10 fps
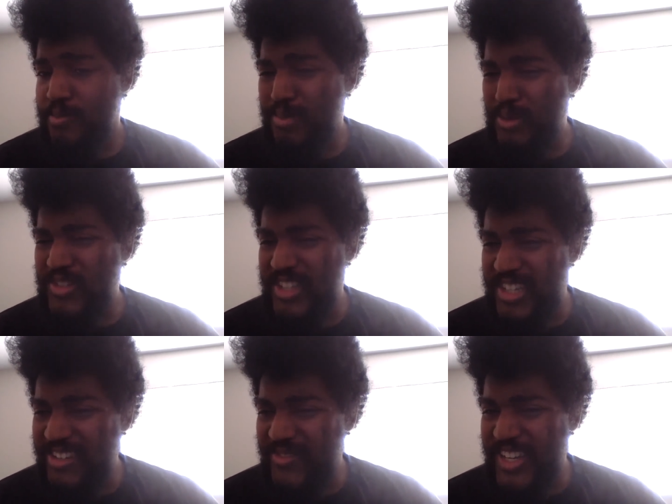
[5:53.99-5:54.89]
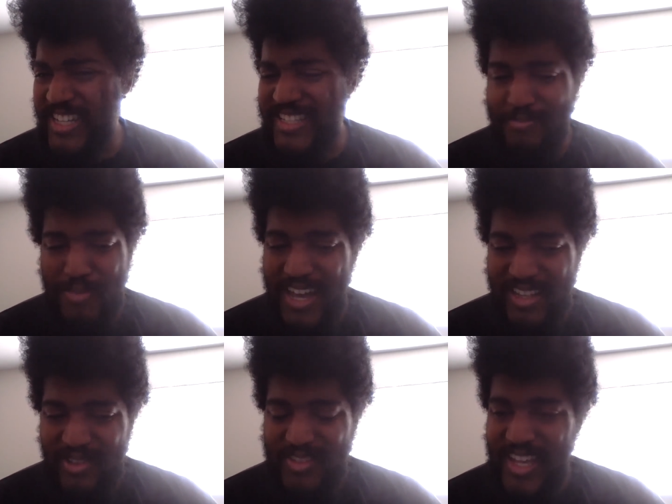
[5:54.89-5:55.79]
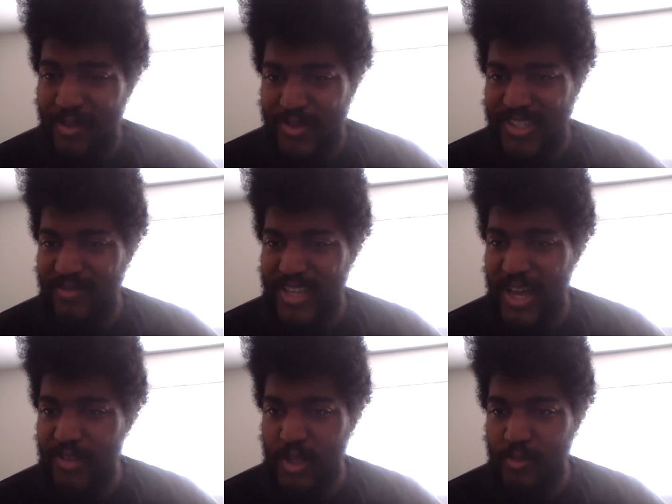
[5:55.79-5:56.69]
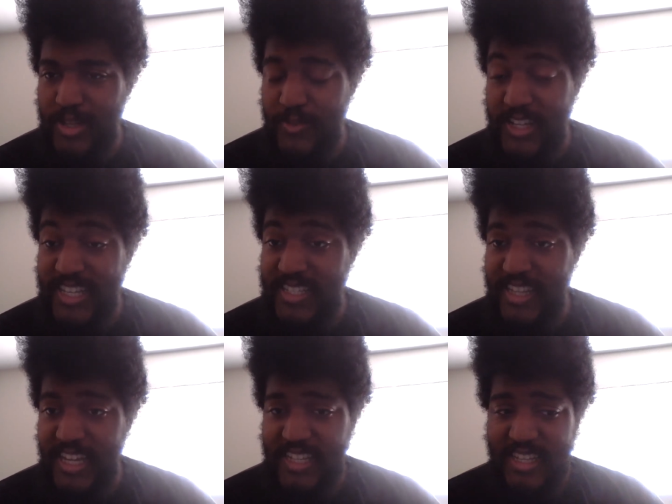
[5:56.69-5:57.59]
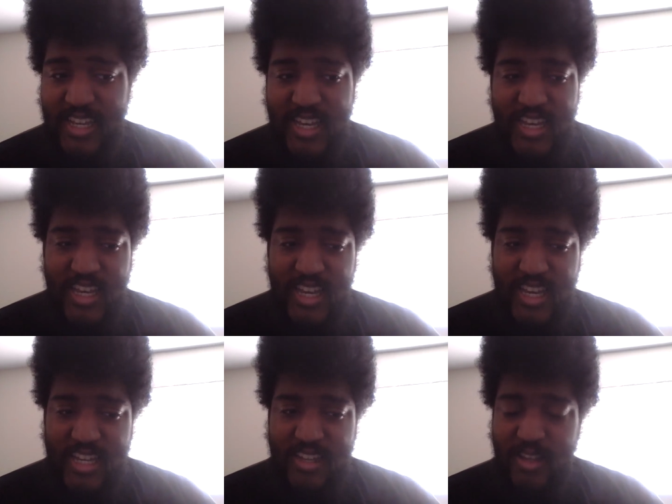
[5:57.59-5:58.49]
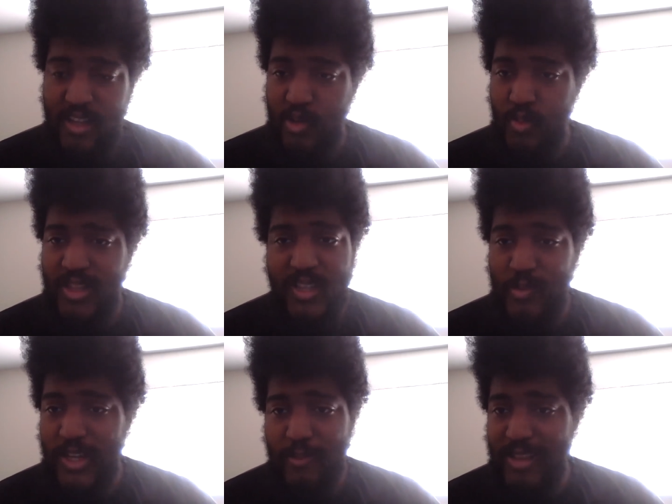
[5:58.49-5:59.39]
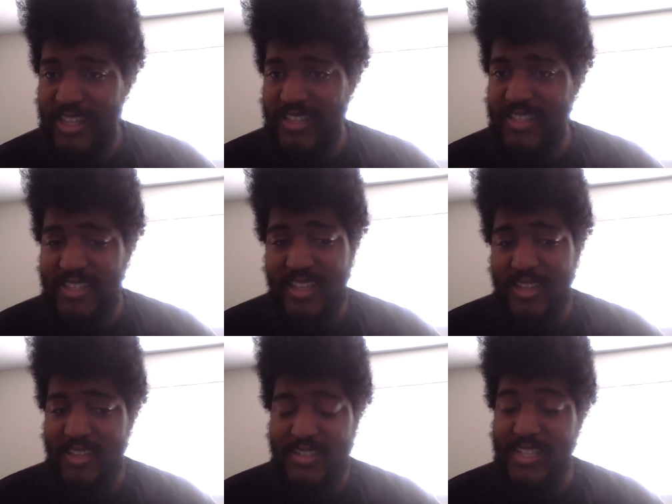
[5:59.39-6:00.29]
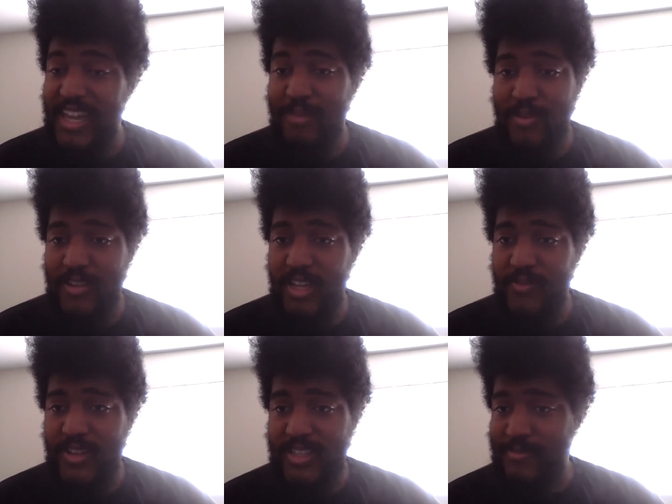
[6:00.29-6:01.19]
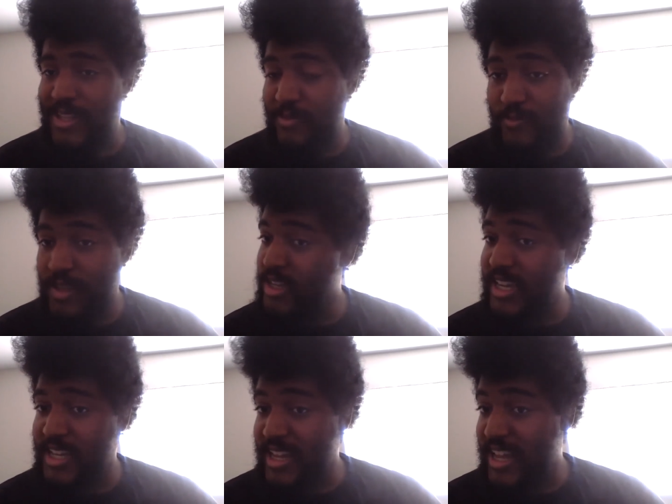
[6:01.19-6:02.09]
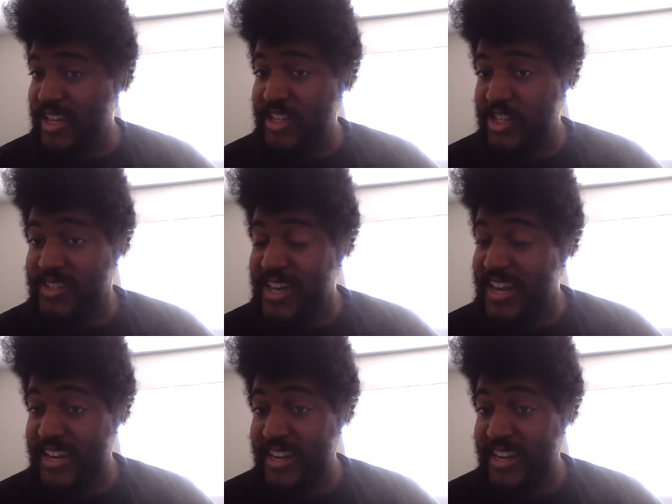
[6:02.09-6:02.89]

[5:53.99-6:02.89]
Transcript: both the defense and Matthew Stafford seem to have a little bit of a disconnect. And, you know, with, I mean, this is a damn good defense. I mean, again, they just added